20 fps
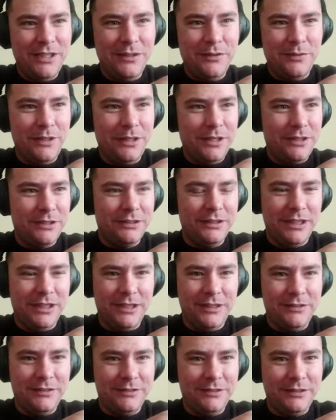We are
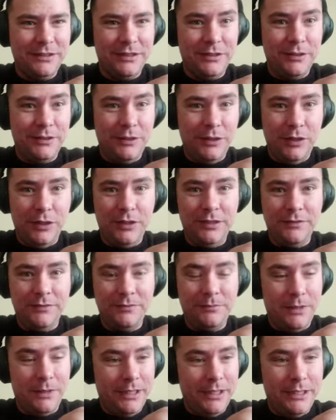down a lot of
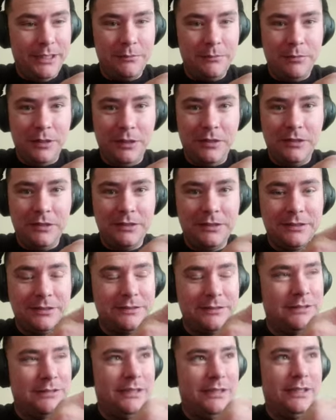mining bar,
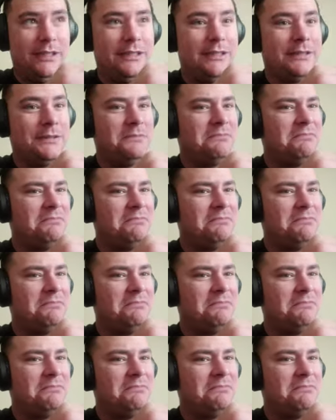like